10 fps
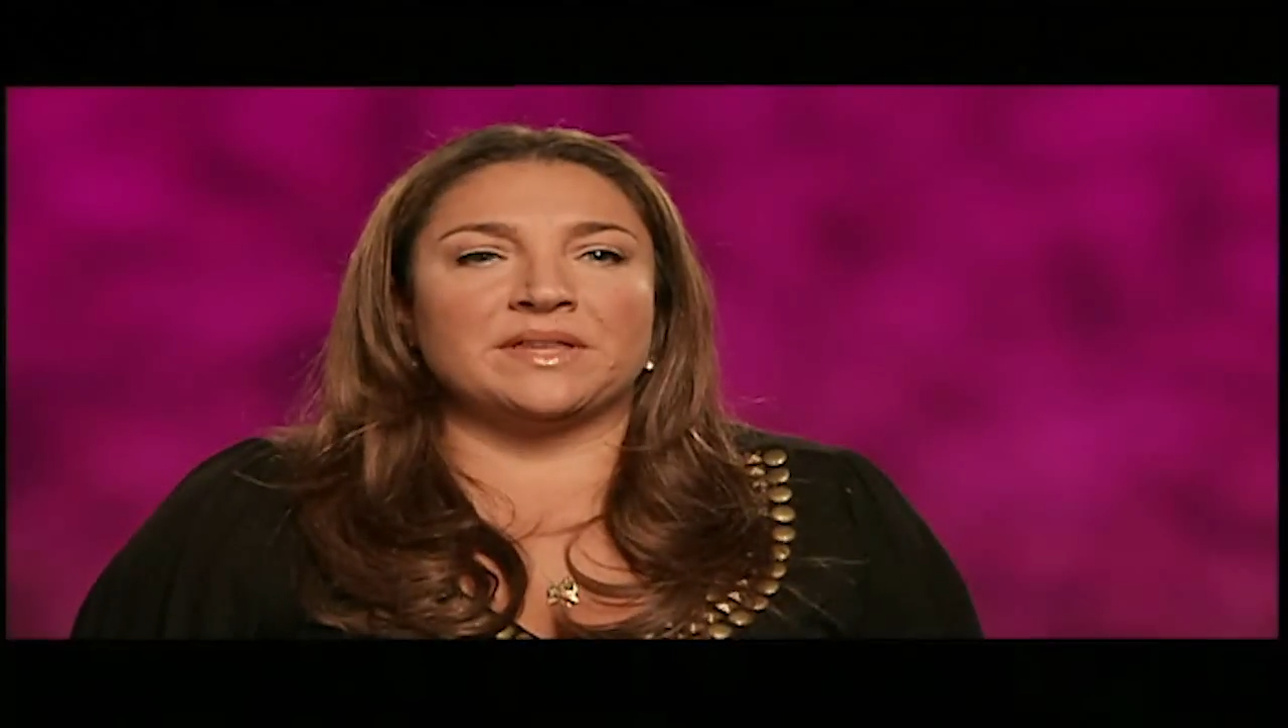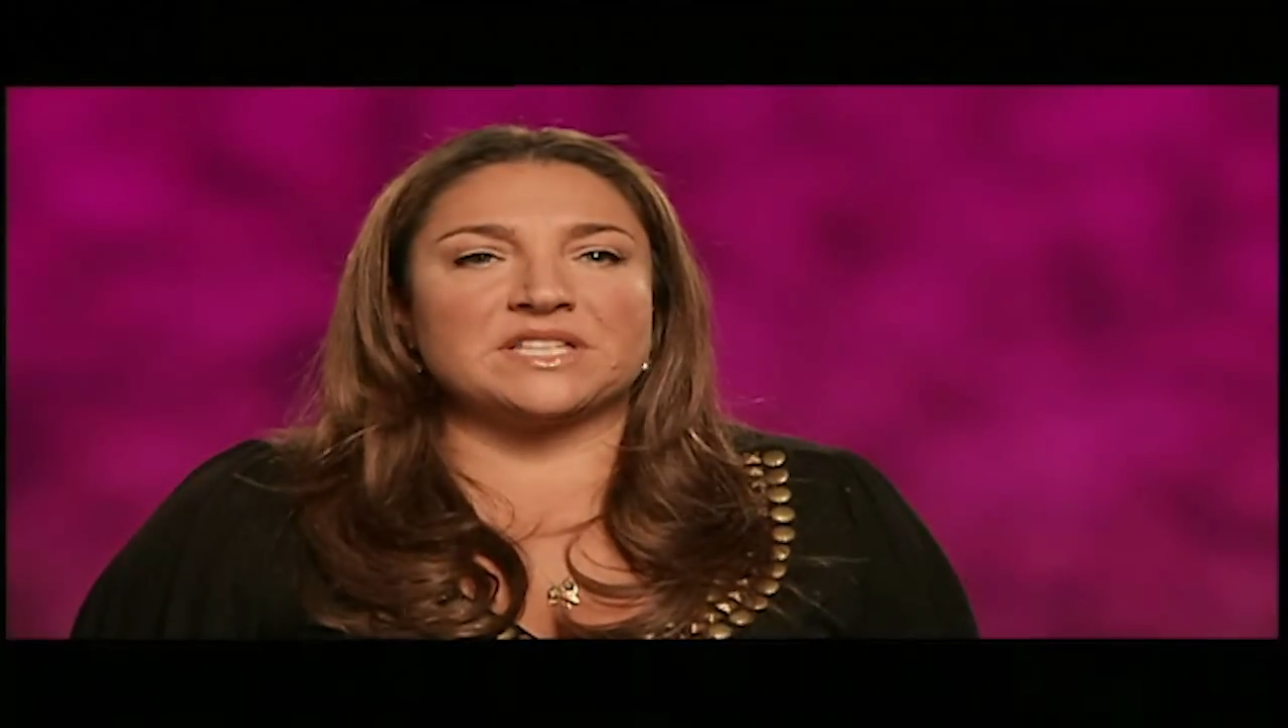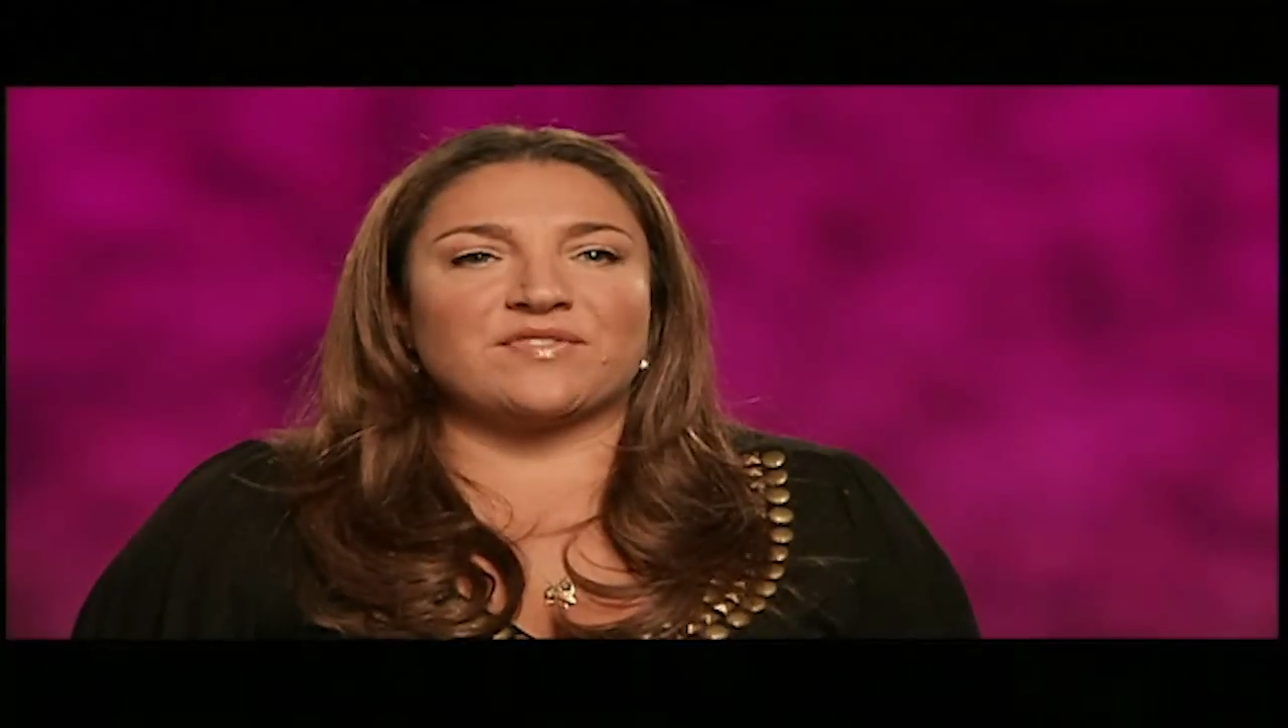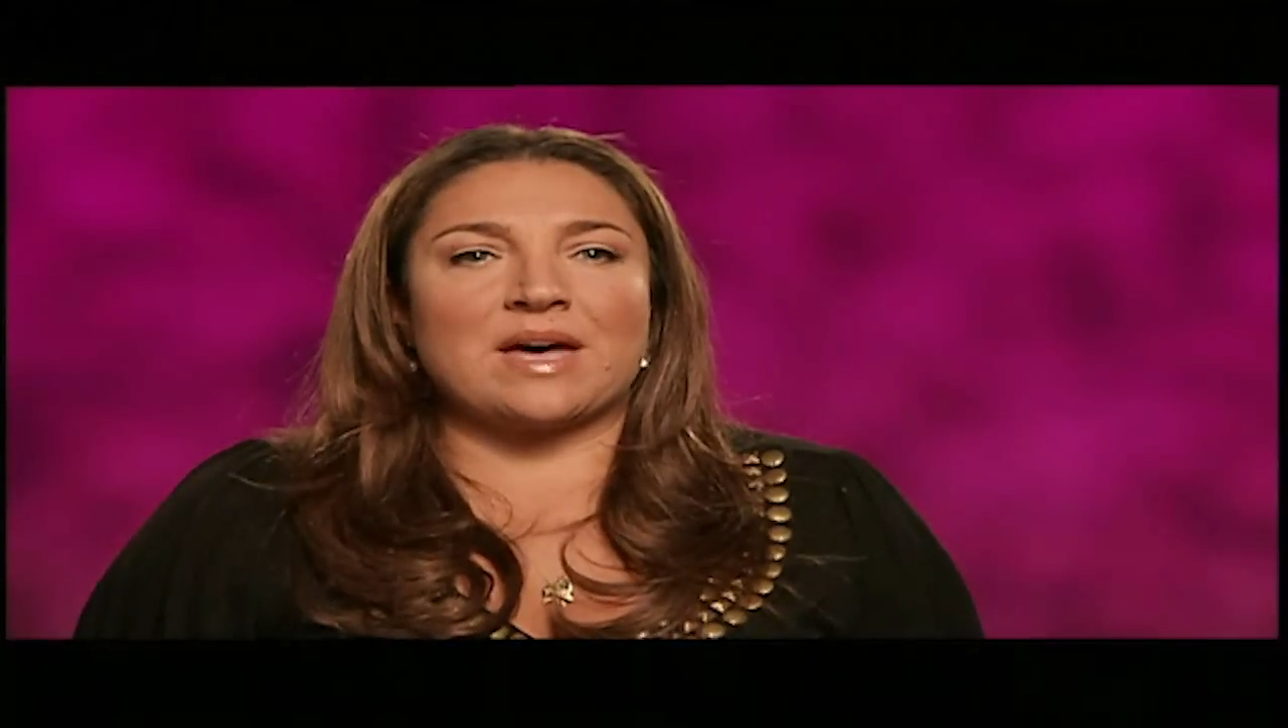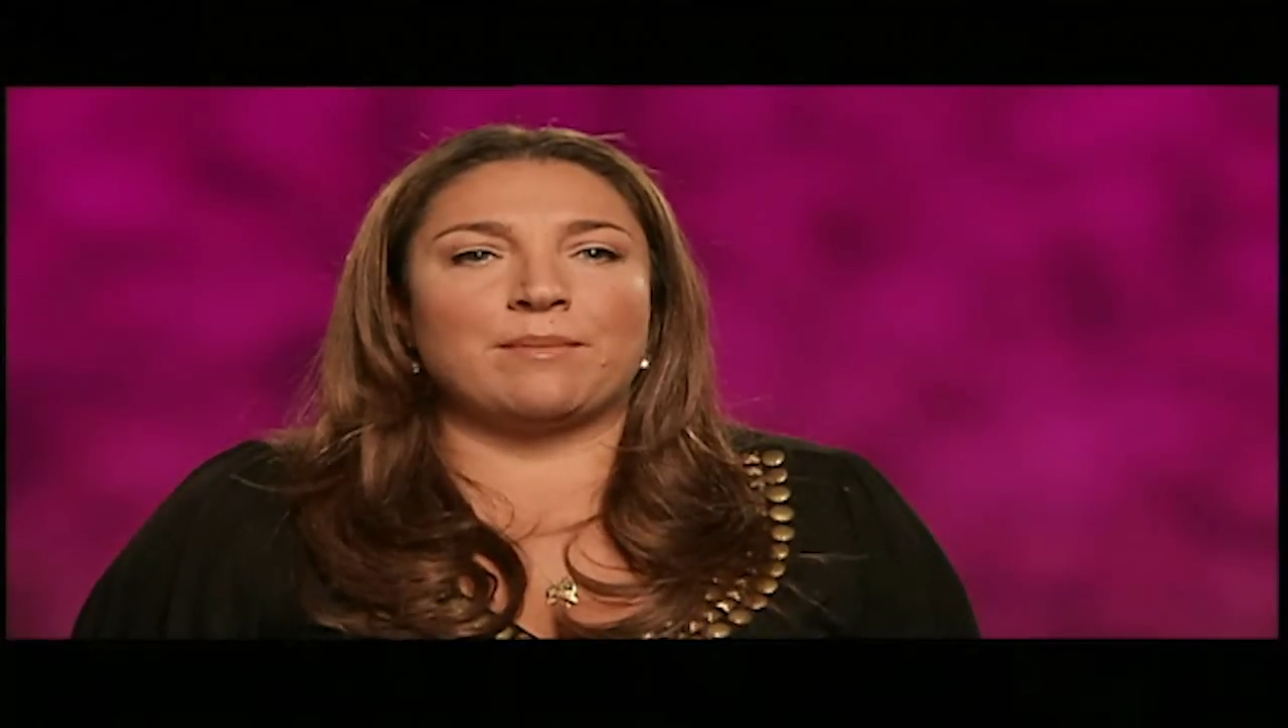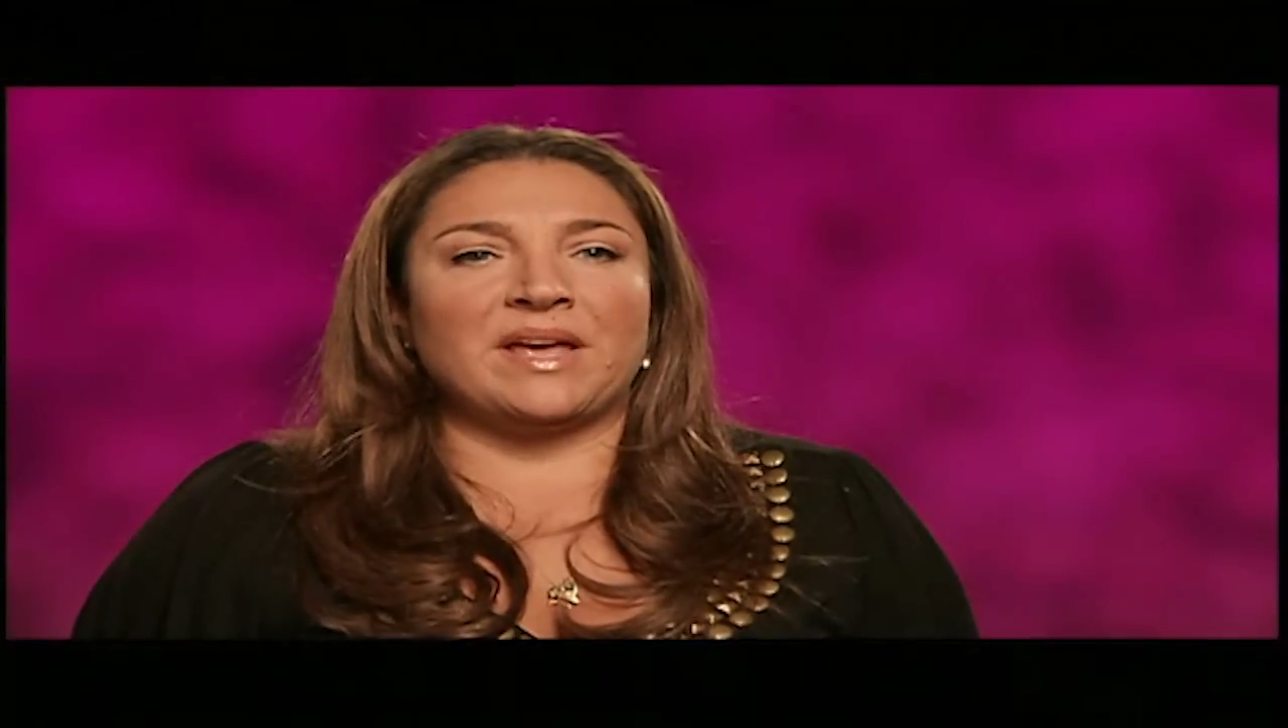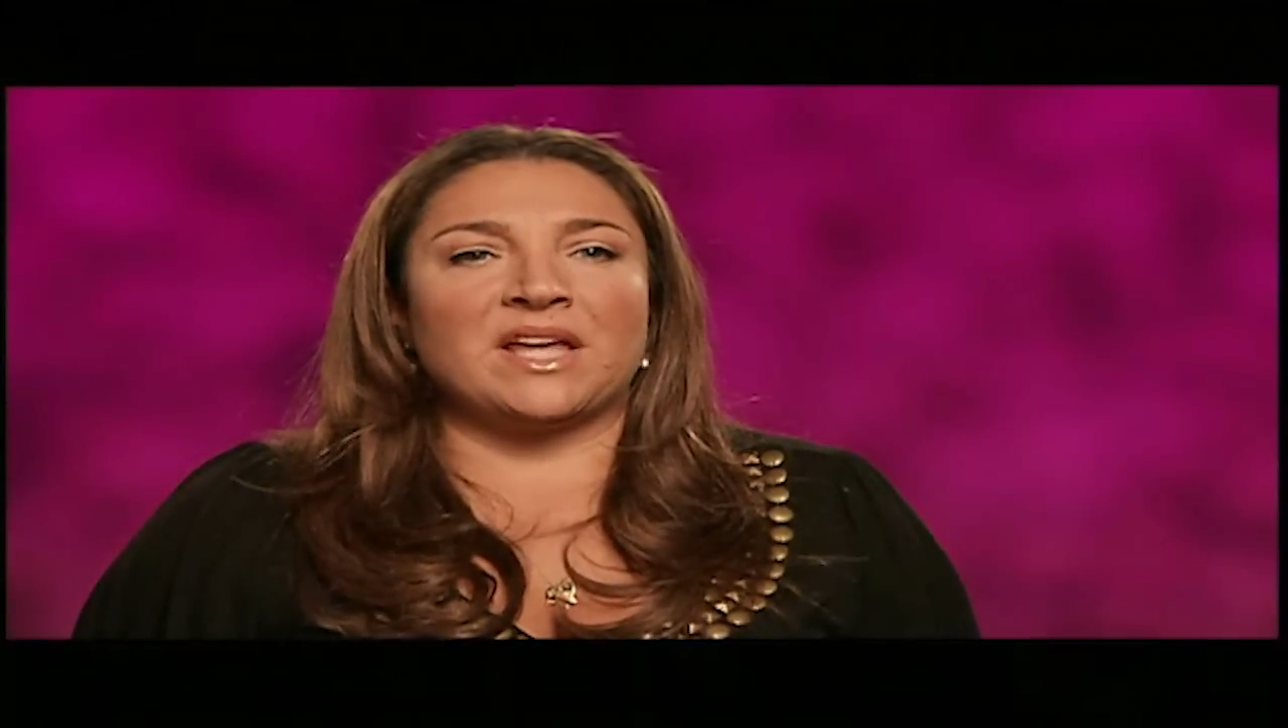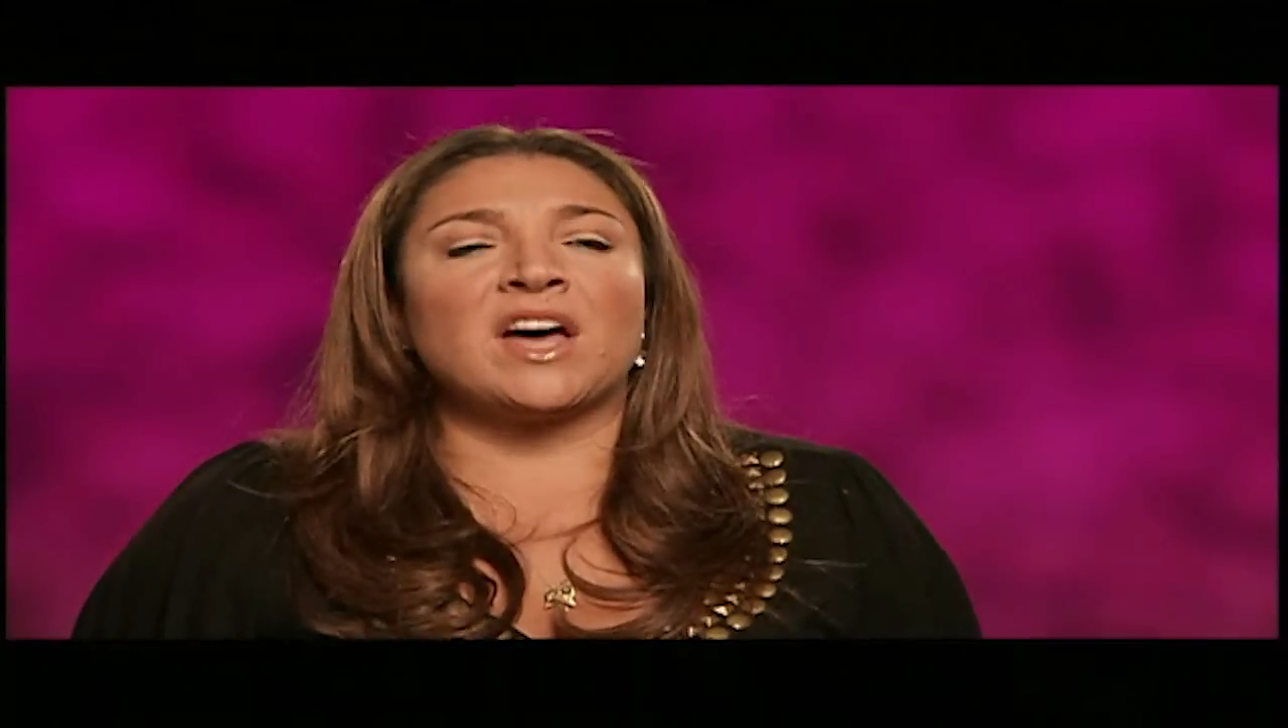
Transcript: this family,